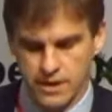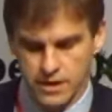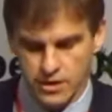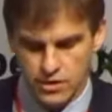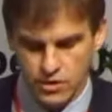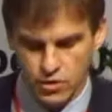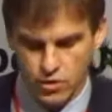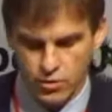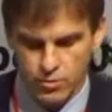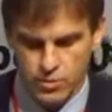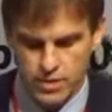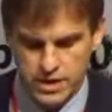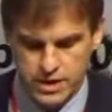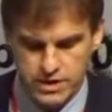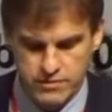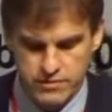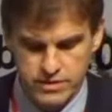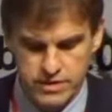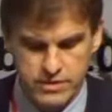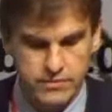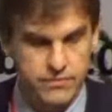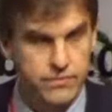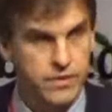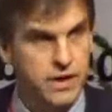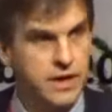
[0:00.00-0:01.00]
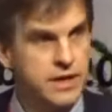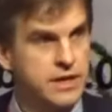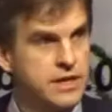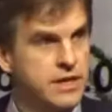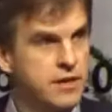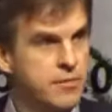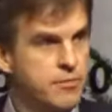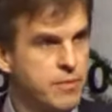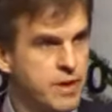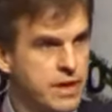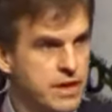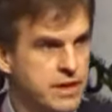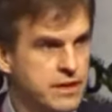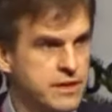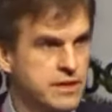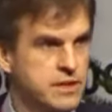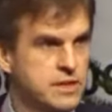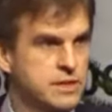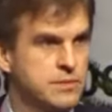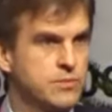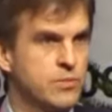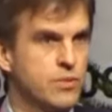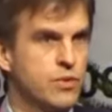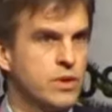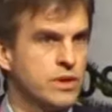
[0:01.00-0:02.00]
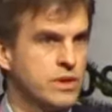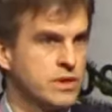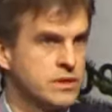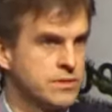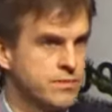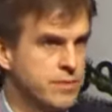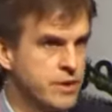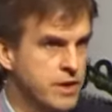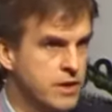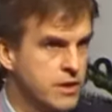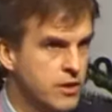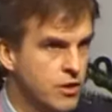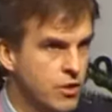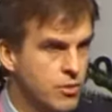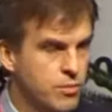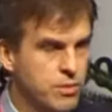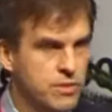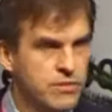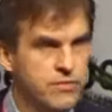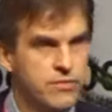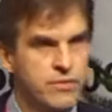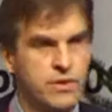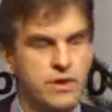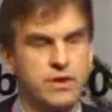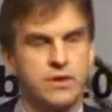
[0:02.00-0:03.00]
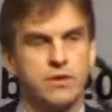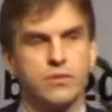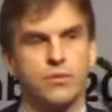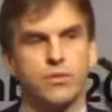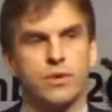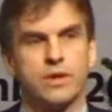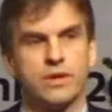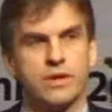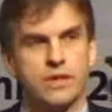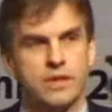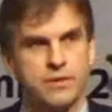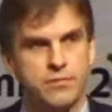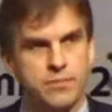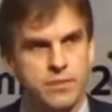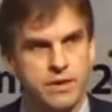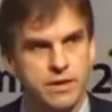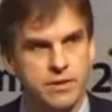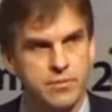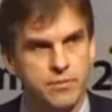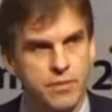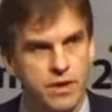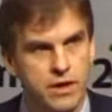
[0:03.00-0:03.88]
global level and finding mechanism, whether it be global fund, whether it be